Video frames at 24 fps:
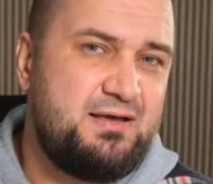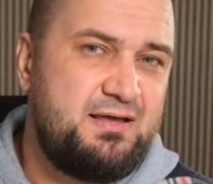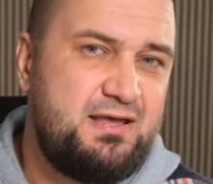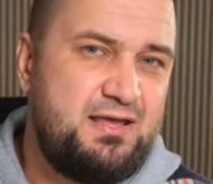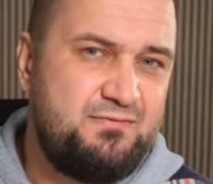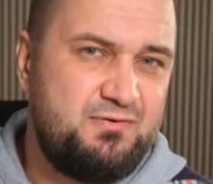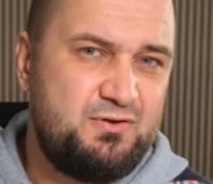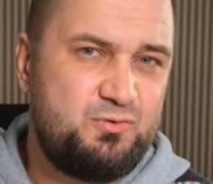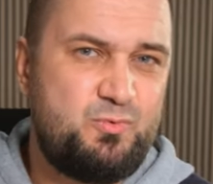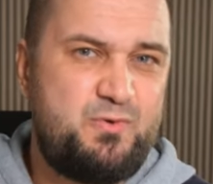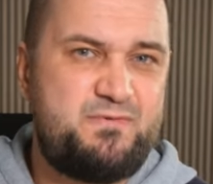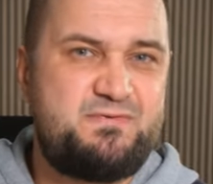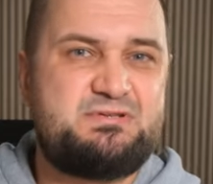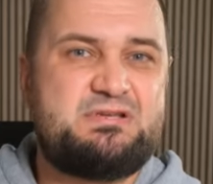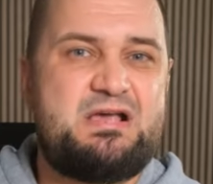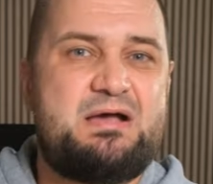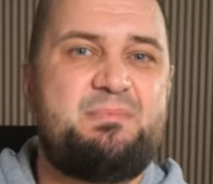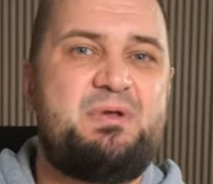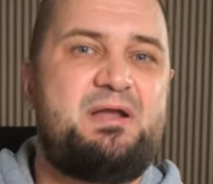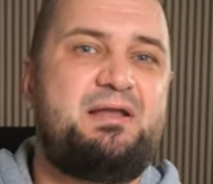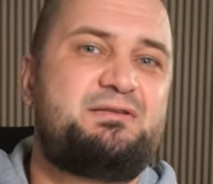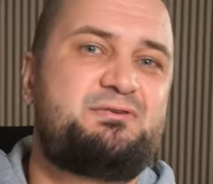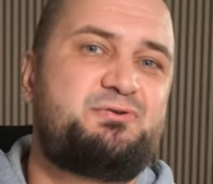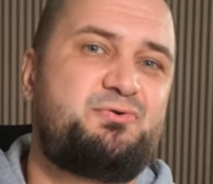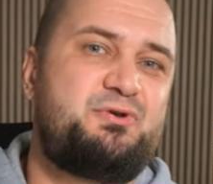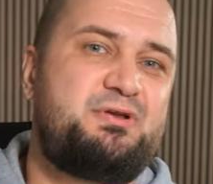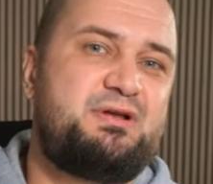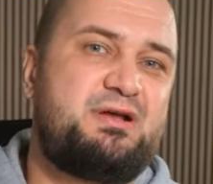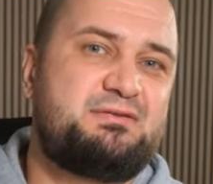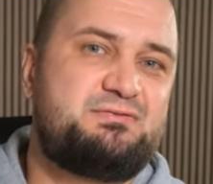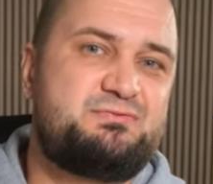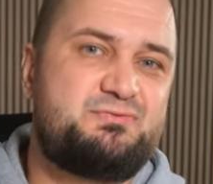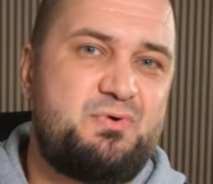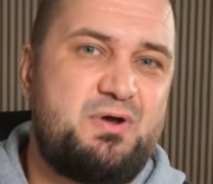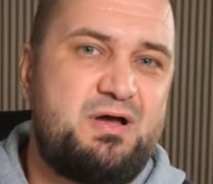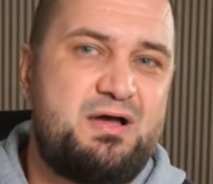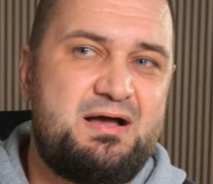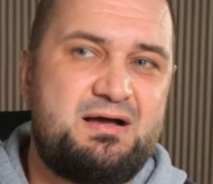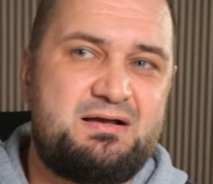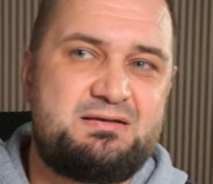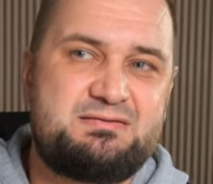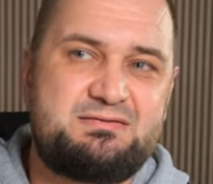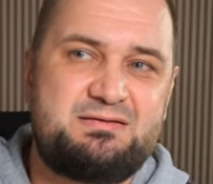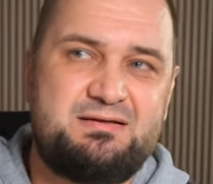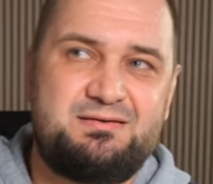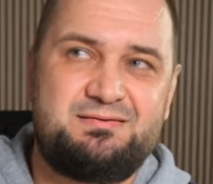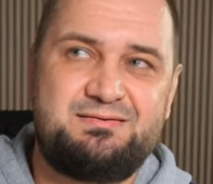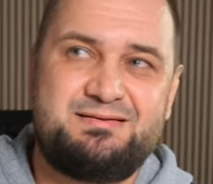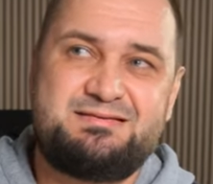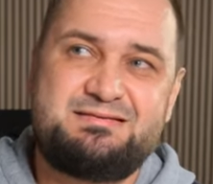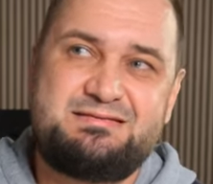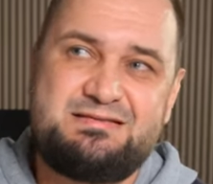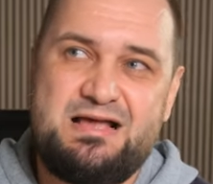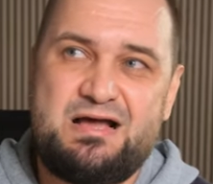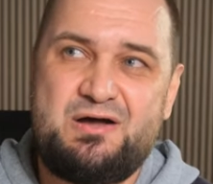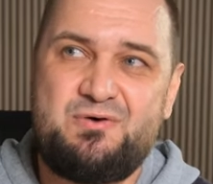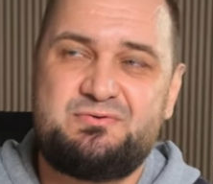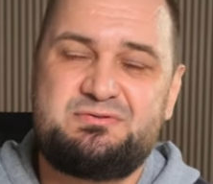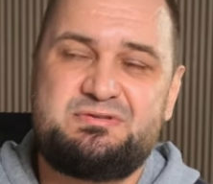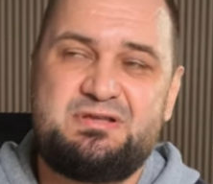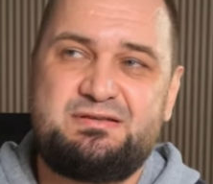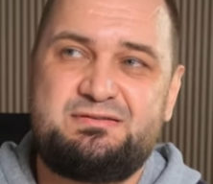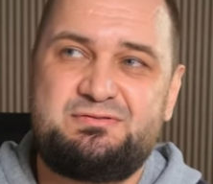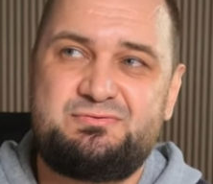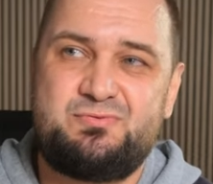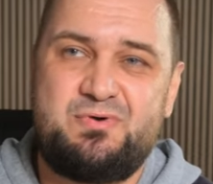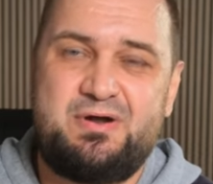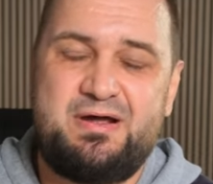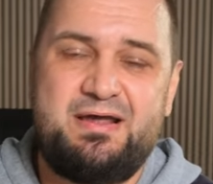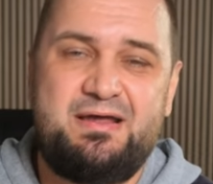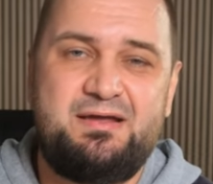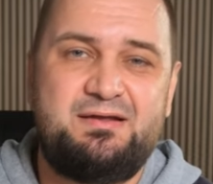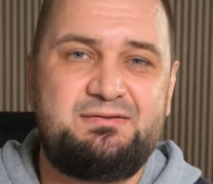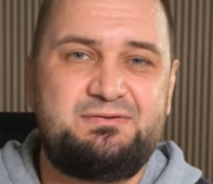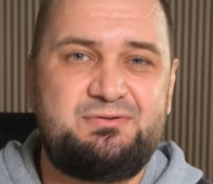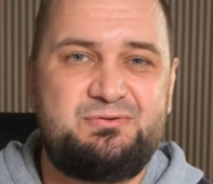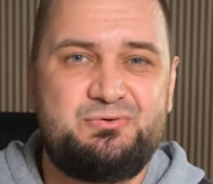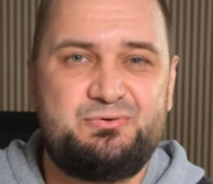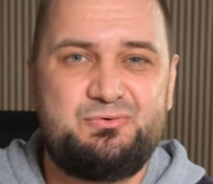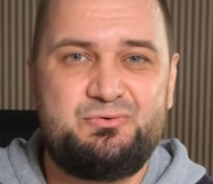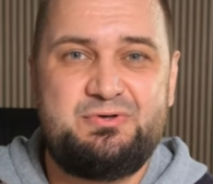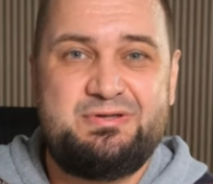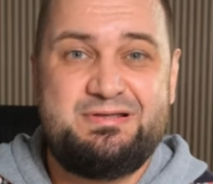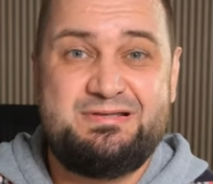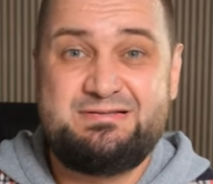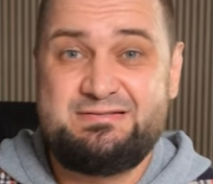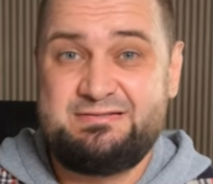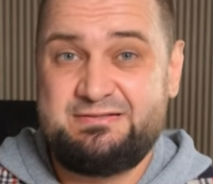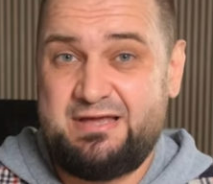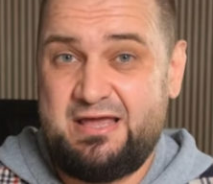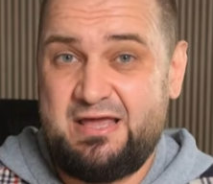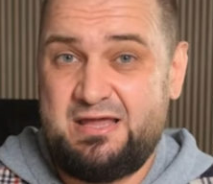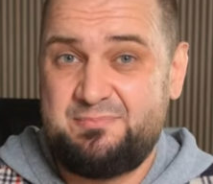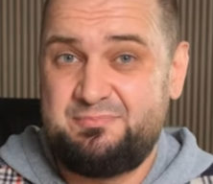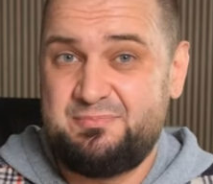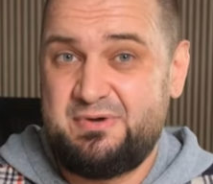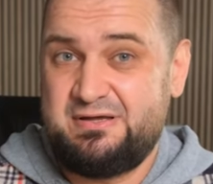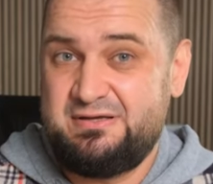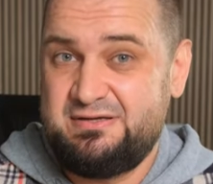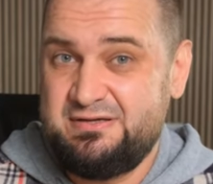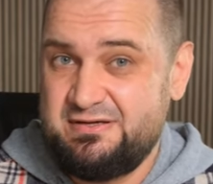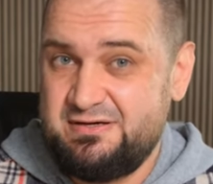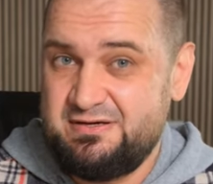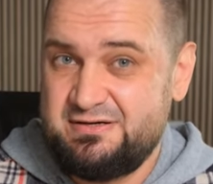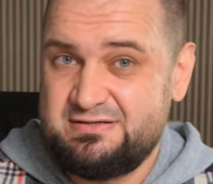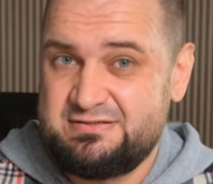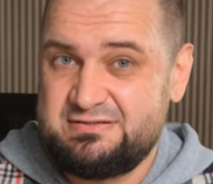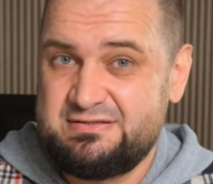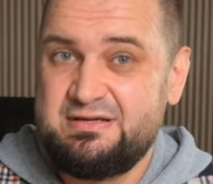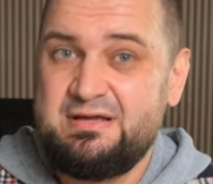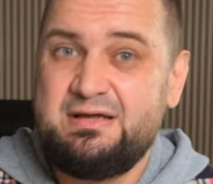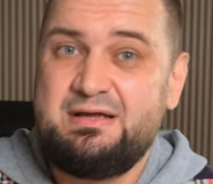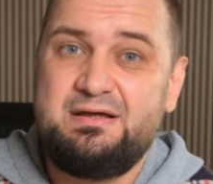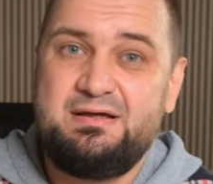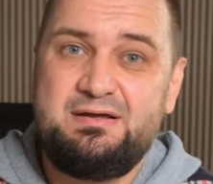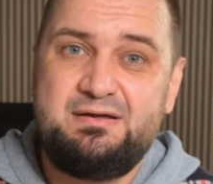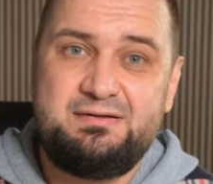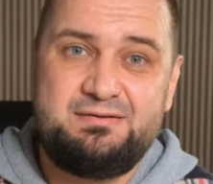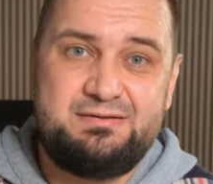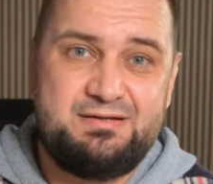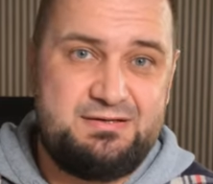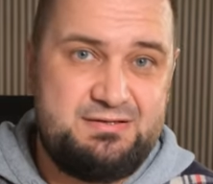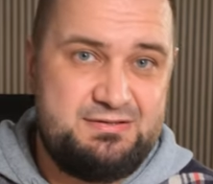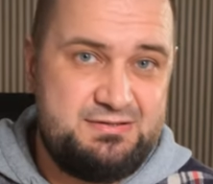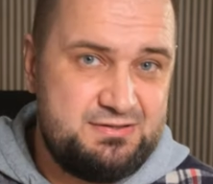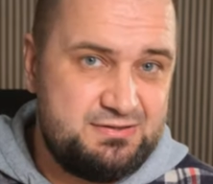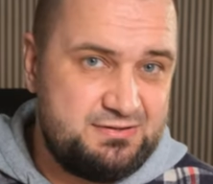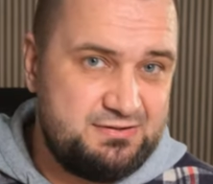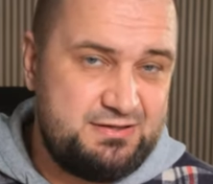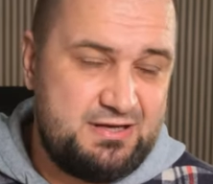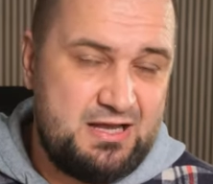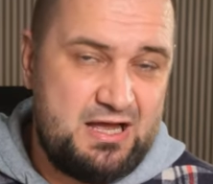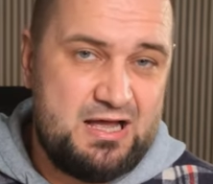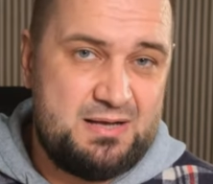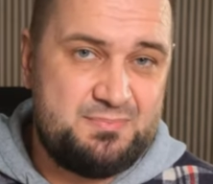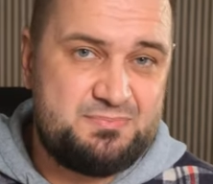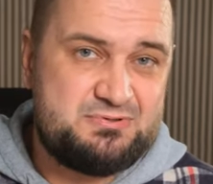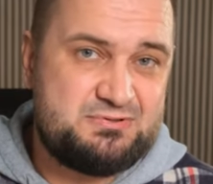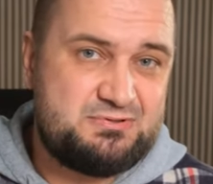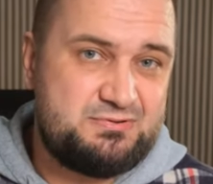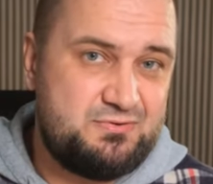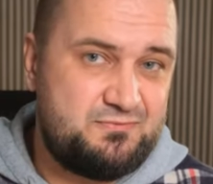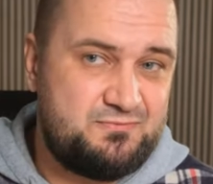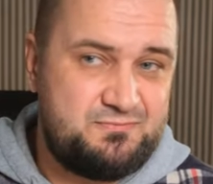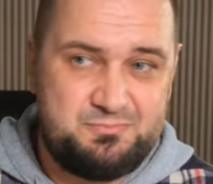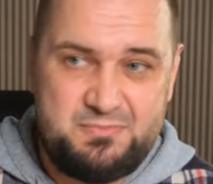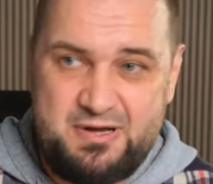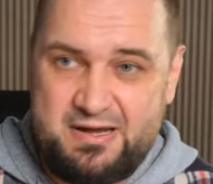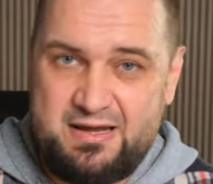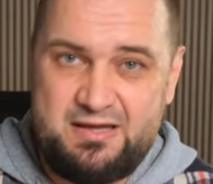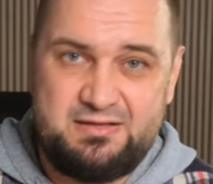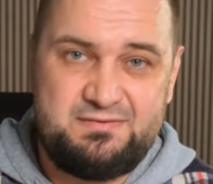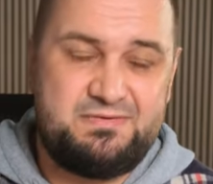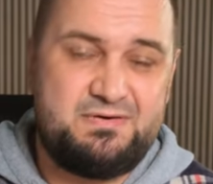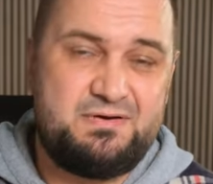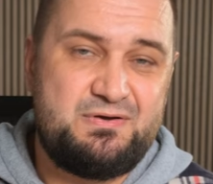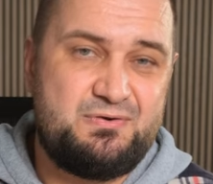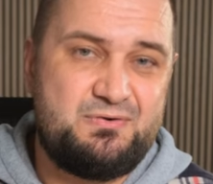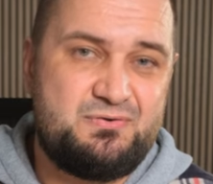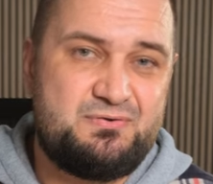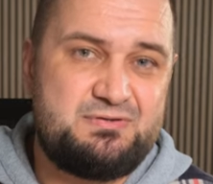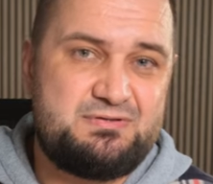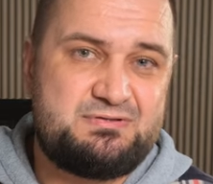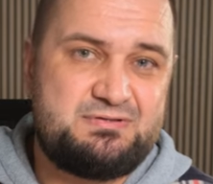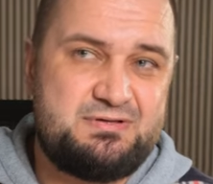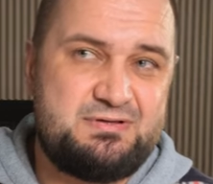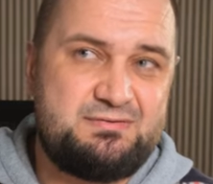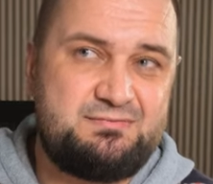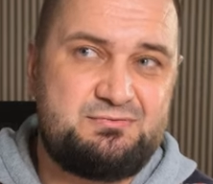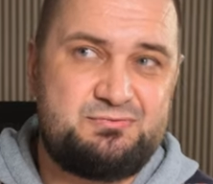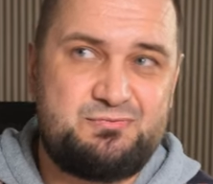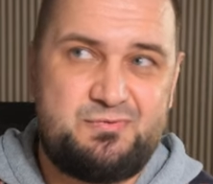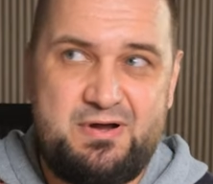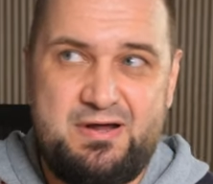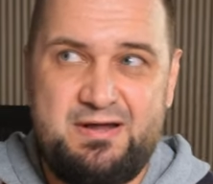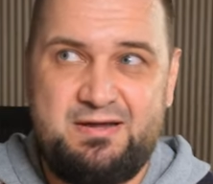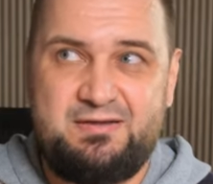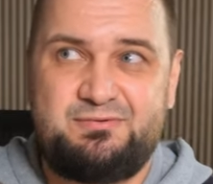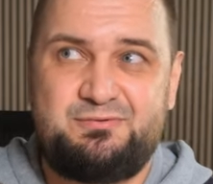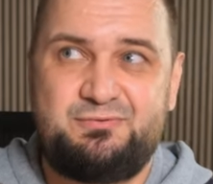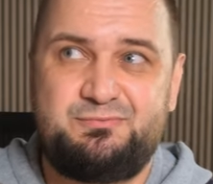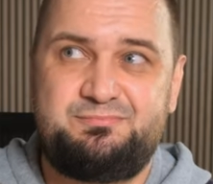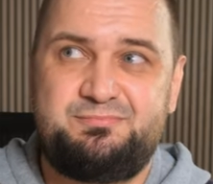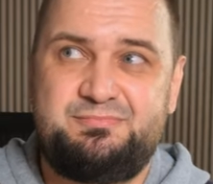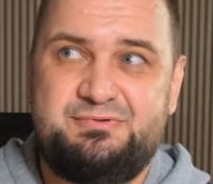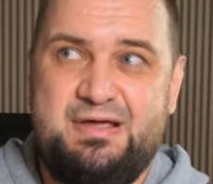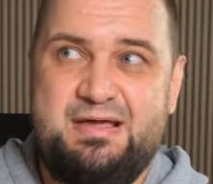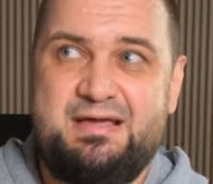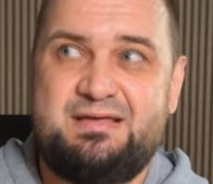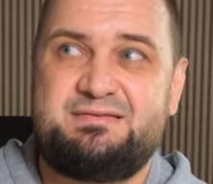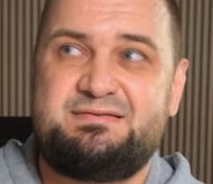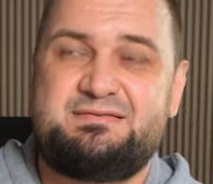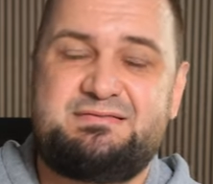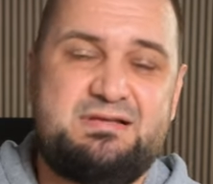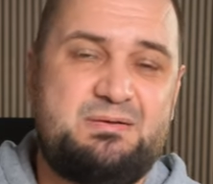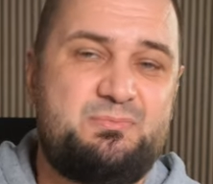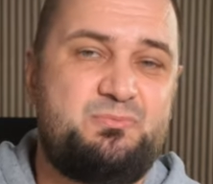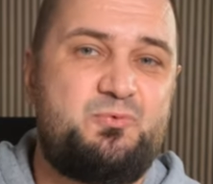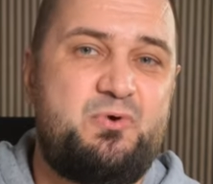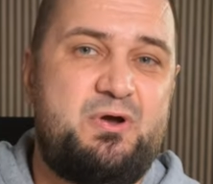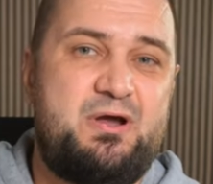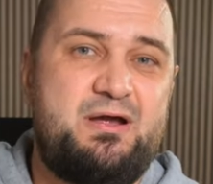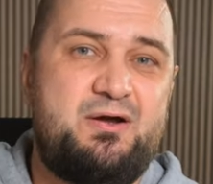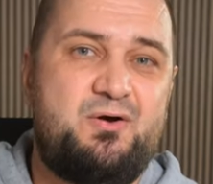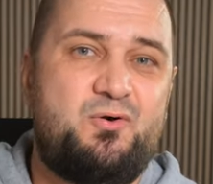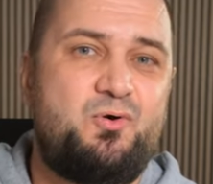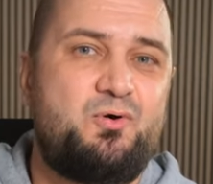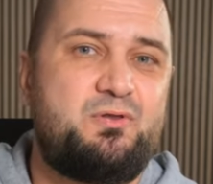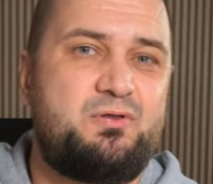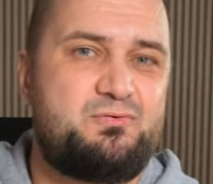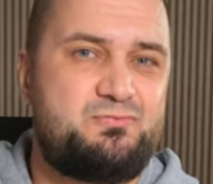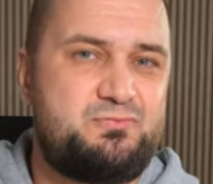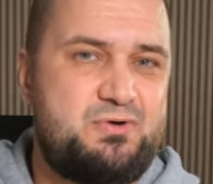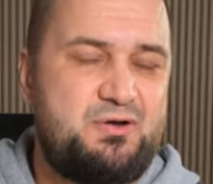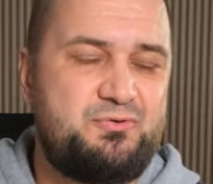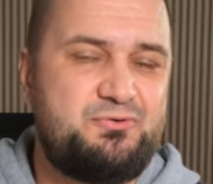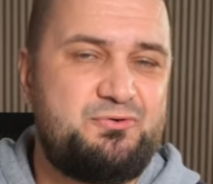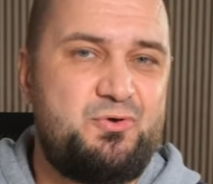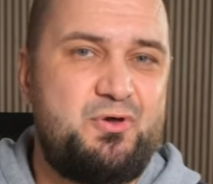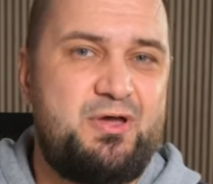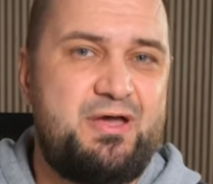Even with some electronica tracks, the sounds are trying to escape my ears, the ear cups of my headphones and trying to dance somewhere all around your